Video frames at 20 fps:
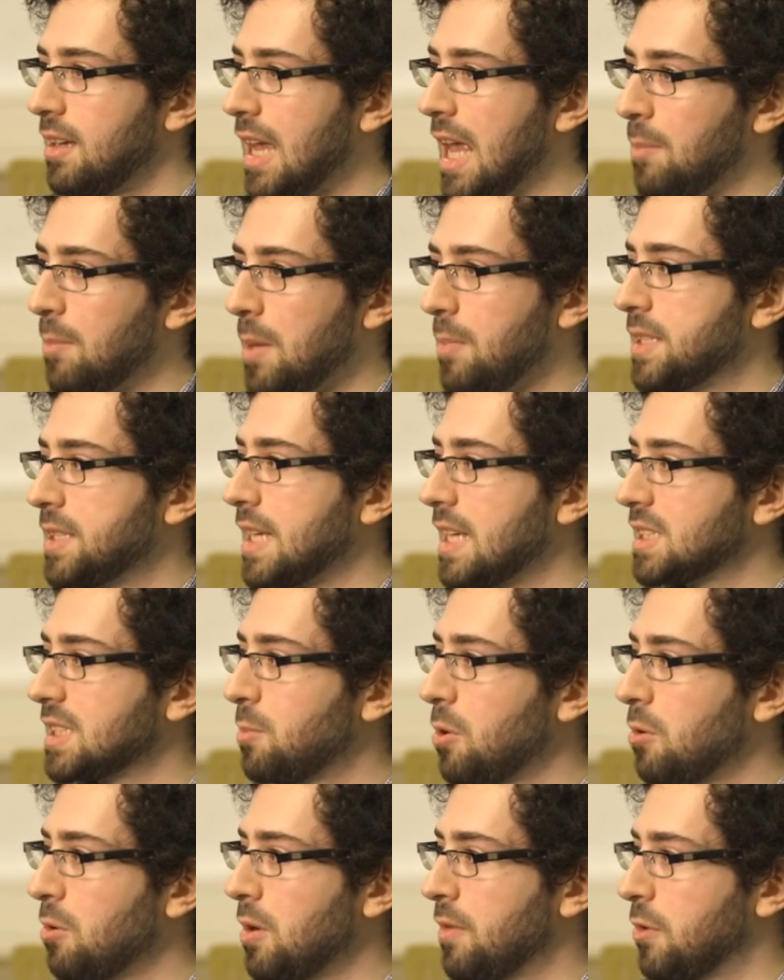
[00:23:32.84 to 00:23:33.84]
and maybe
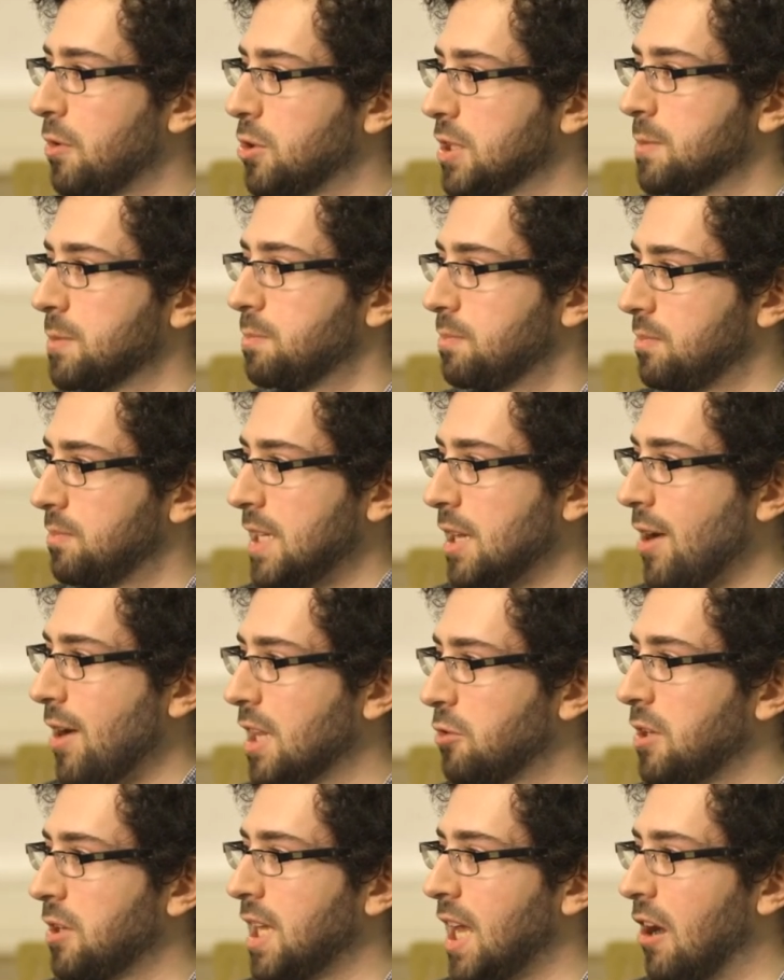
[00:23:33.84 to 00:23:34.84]
sensible if you're just you know
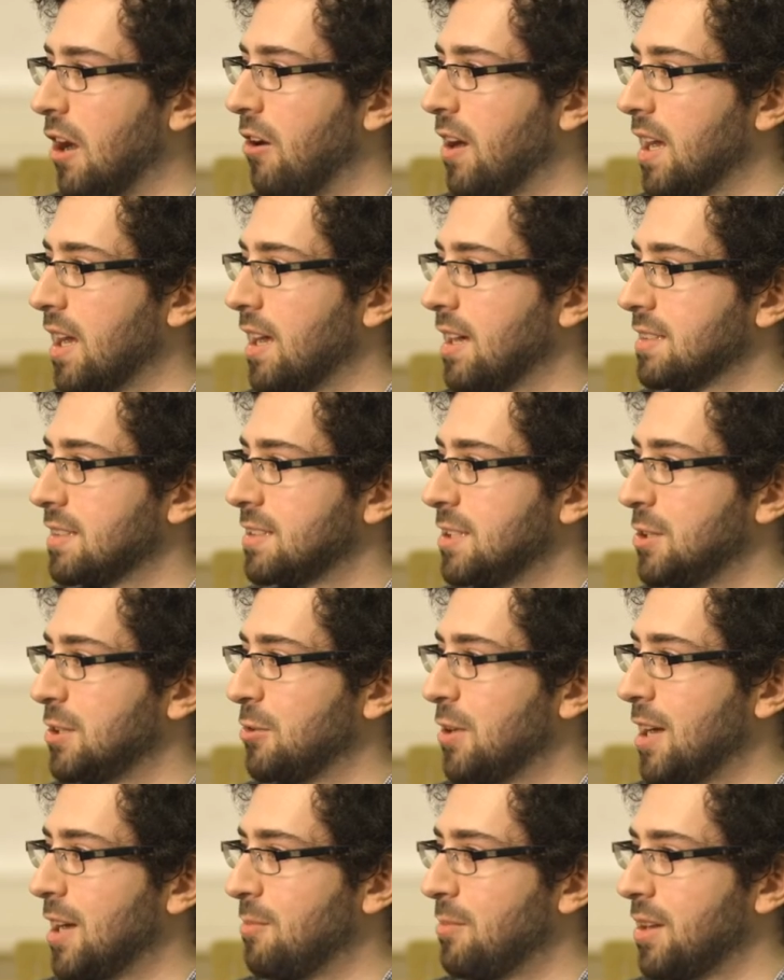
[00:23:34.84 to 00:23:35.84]
entering the area to
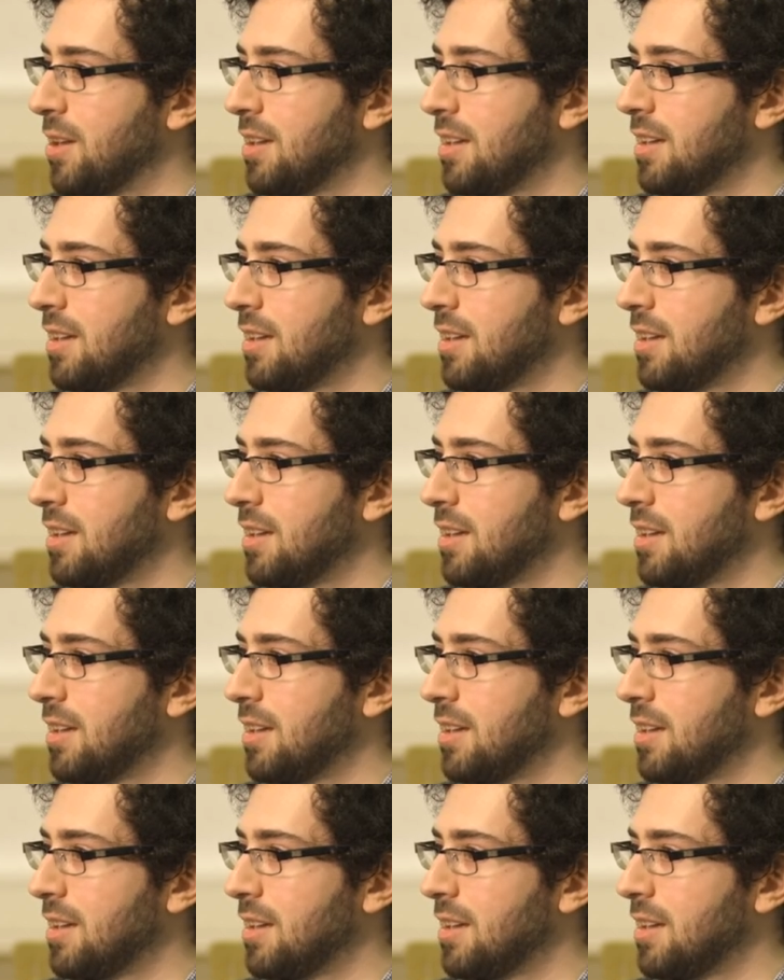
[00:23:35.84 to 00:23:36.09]
um,